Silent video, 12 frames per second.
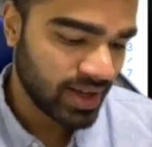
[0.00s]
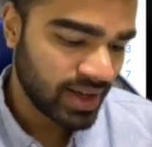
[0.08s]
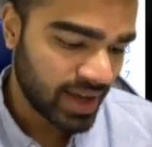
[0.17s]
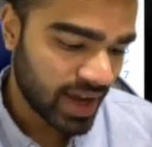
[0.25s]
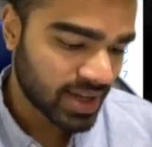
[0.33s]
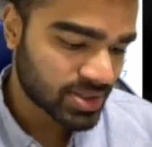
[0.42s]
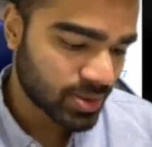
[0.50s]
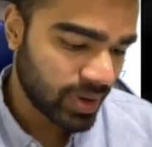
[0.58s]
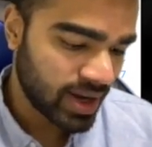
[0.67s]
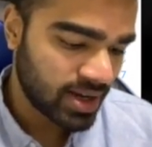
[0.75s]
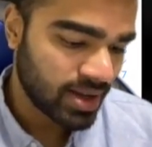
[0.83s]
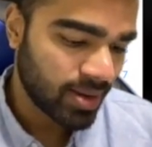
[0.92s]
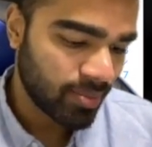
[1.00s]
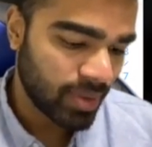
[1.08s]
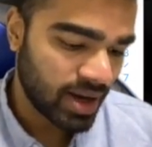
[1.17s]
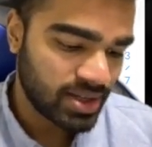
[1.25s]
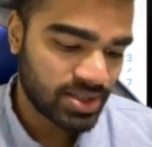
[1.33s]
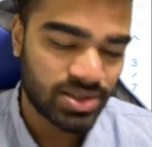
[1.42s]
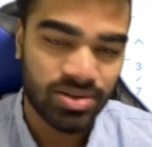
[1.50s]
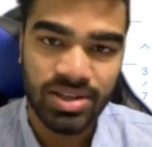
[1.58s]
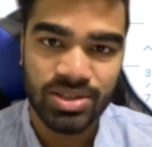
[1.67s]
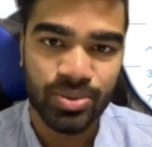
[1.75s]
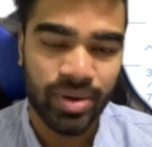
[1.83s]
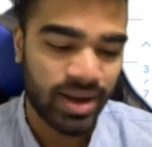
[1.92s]
X squared minus 3
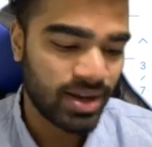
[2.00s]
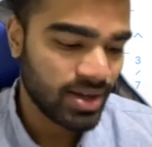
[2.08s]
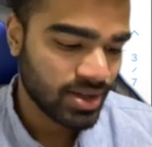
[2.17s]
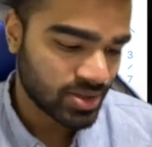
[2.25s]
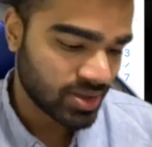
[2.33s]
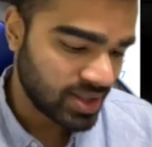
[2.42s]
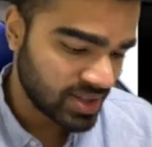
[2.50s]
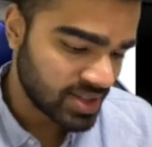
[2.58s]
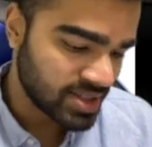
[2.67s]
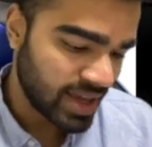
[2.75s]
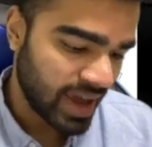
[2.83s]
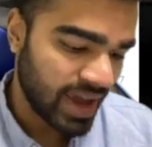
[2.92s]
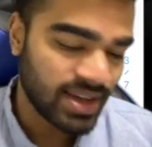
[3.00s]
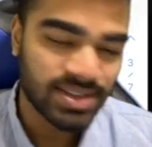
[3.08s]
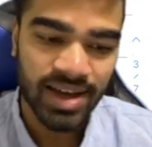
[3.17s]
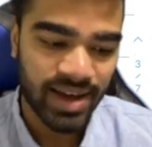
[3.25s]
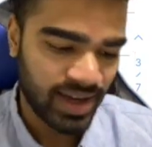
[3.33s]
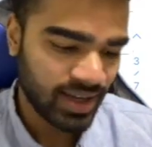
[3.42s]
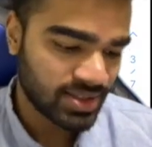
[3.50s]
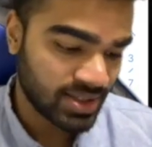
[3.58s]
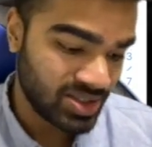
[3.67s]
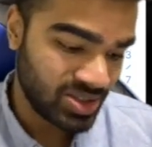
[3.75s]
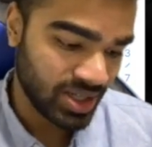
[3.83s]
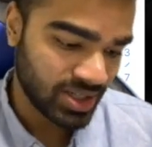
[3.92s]
squared. So this is a is our x, is
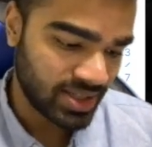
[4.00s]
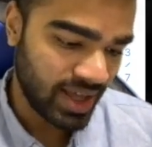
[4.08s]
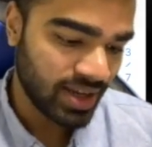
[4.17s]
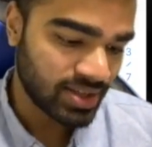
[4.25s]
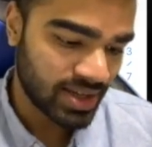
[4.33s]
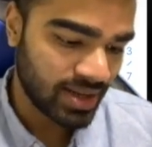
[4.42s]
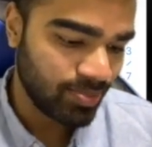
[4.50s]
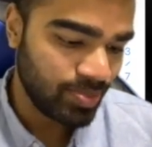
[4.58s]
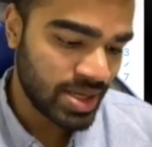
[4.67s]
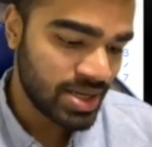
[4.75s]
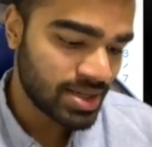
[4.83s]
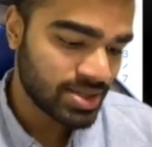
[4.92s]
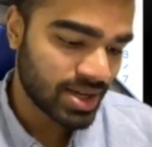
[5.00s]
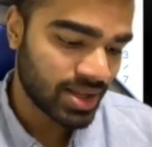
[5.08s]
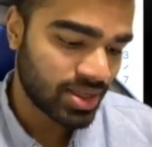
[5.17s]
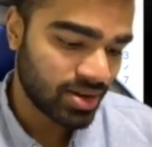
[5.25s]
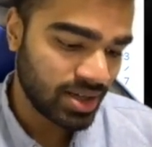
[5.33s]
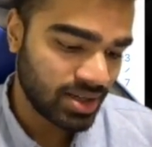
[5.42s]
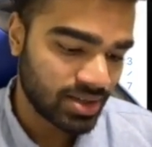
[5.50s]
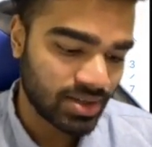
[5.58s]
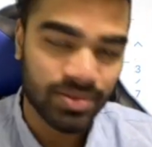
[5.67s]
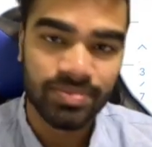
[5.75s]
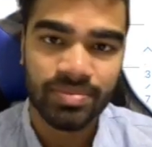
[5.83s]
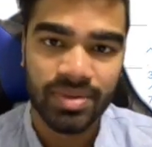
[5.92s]
just x, and b is our 3,
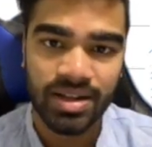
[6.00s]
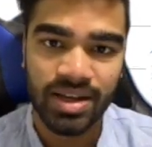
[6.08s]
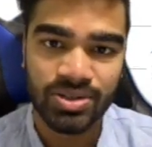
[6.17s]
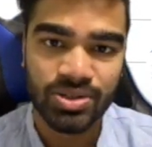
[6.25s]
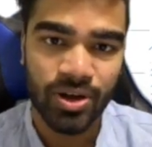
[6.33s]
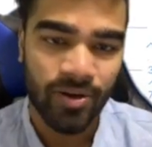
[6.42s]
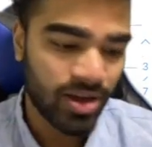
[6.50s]
like so,